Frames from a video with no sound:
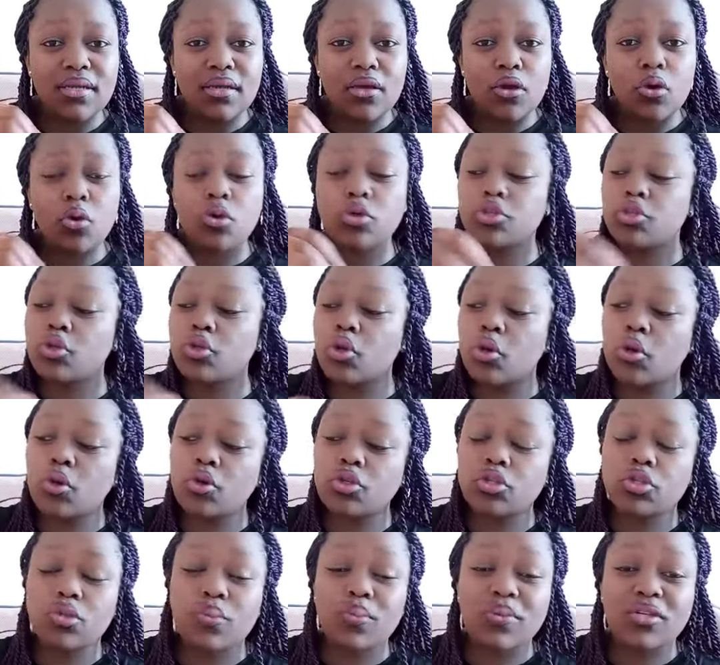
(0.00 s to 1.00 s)
because you're
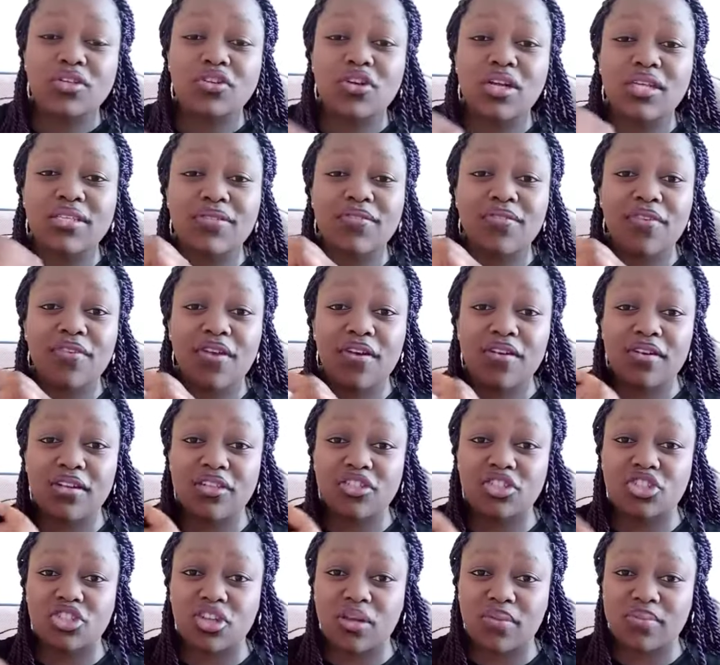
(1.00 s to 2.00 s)
going to be
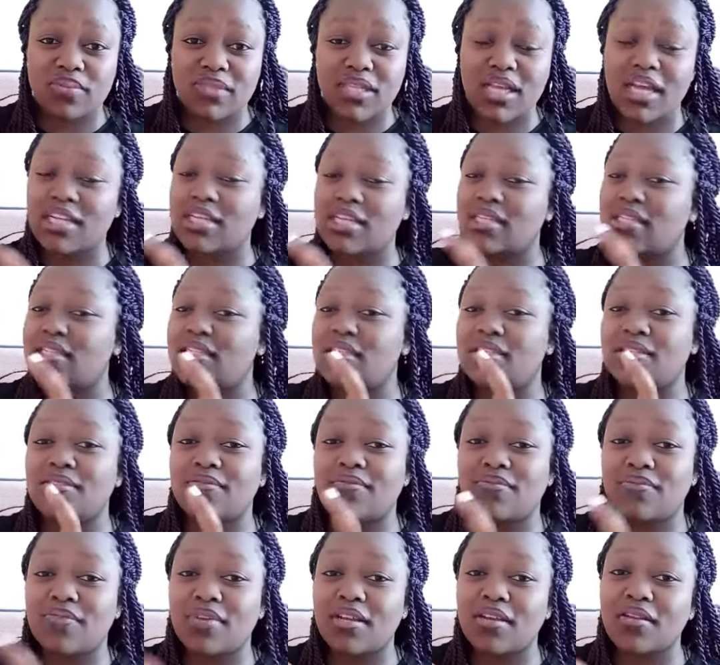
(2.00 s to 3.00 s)
transferring germs and it is
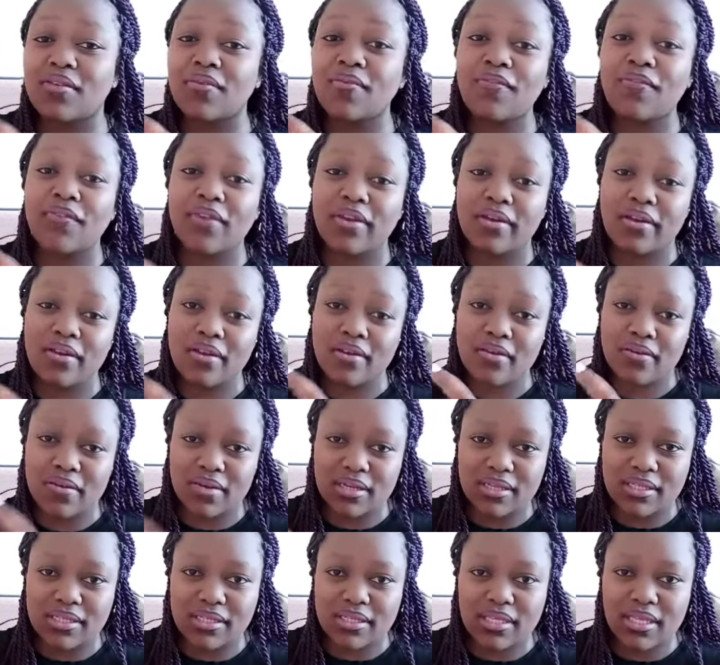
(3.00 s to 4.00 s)
very very
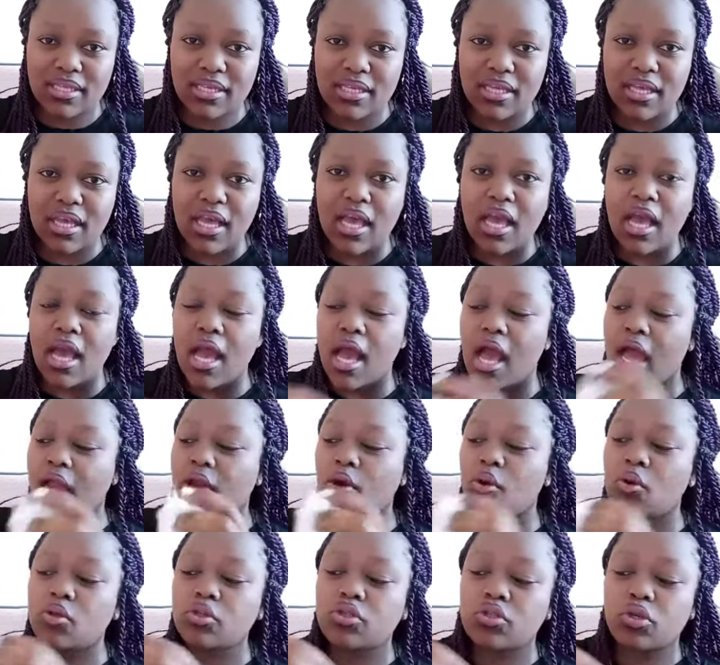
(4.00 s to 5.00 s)
risky.
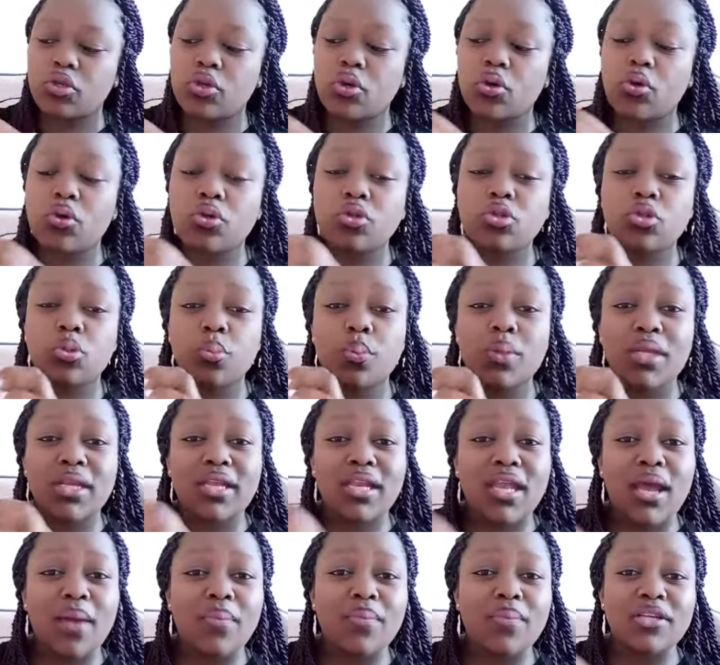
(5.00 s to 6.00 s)
And also you're going to be
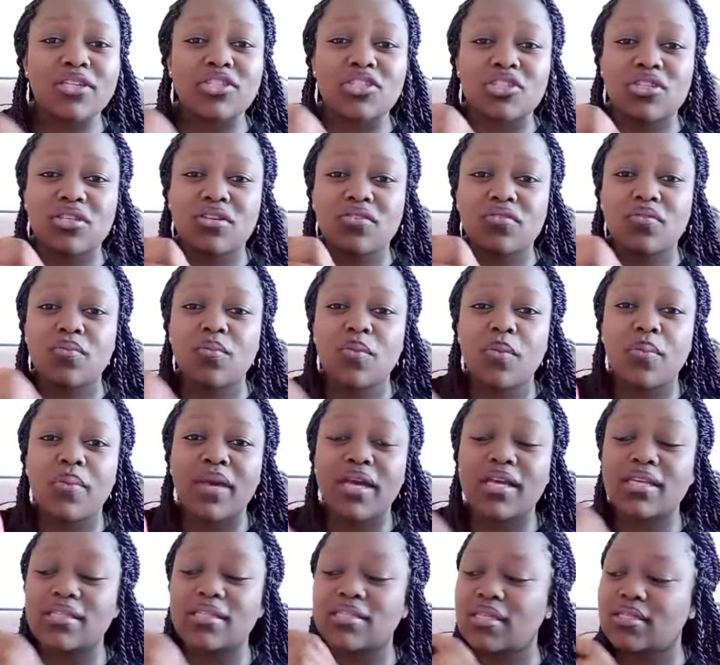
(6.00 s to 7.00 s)
damaging. Remember,
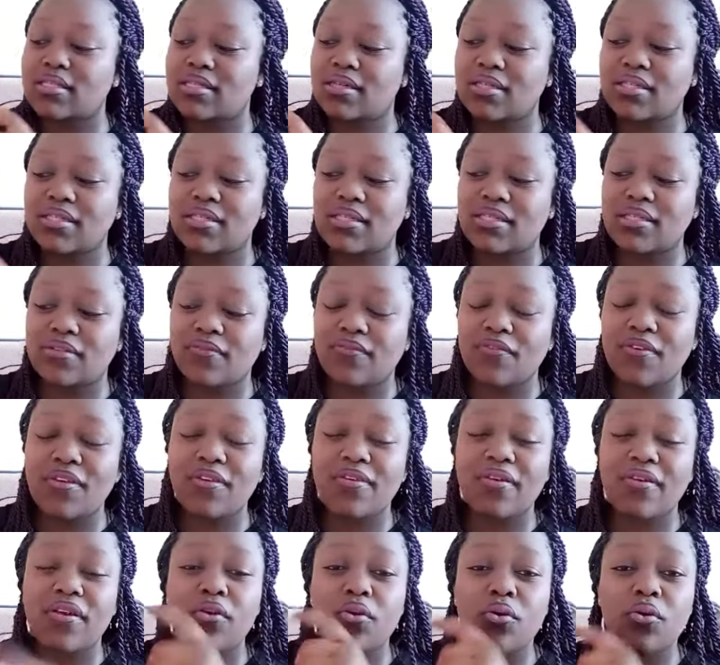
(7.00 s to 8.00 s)
it's a sensitive
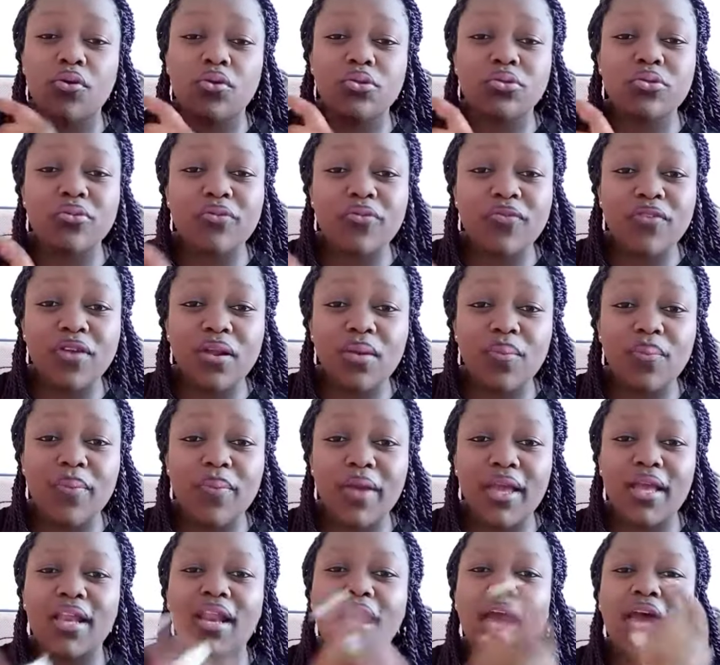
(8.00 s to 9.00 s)
area, you're going to feel
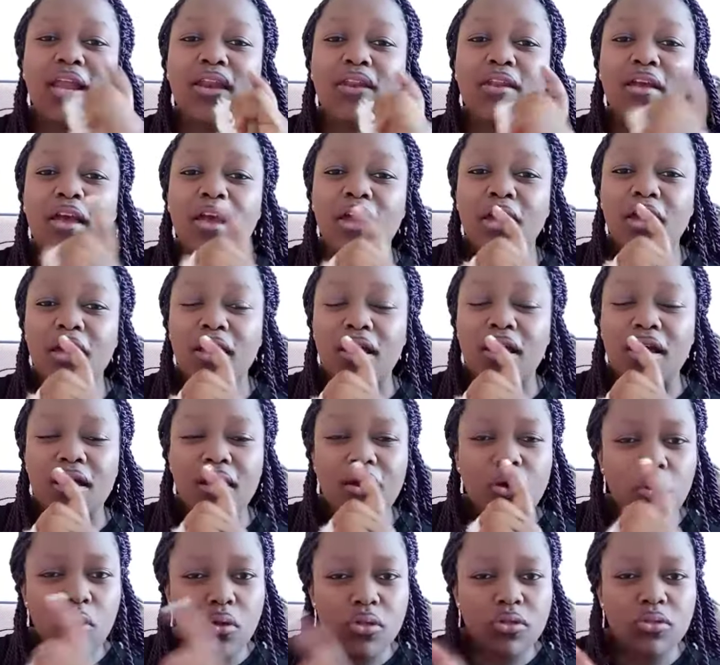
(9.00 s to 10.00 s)
pain, and
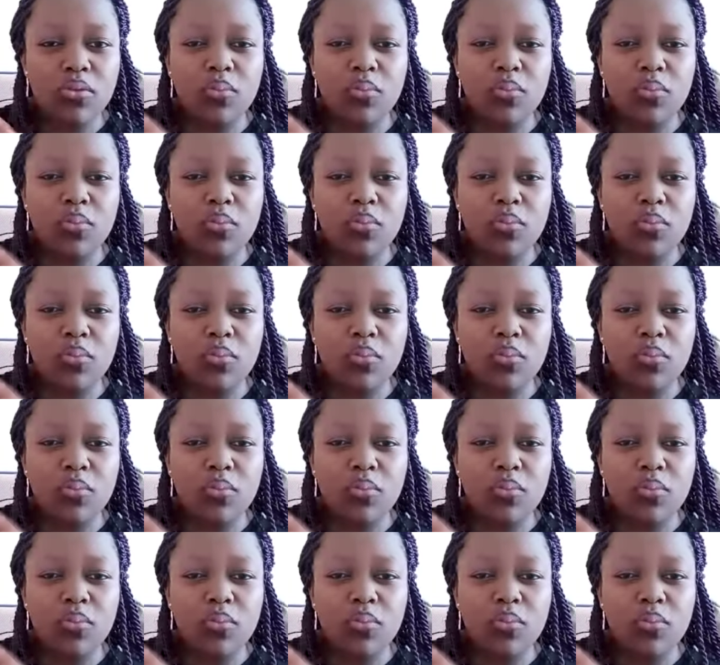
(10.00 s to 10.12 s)
all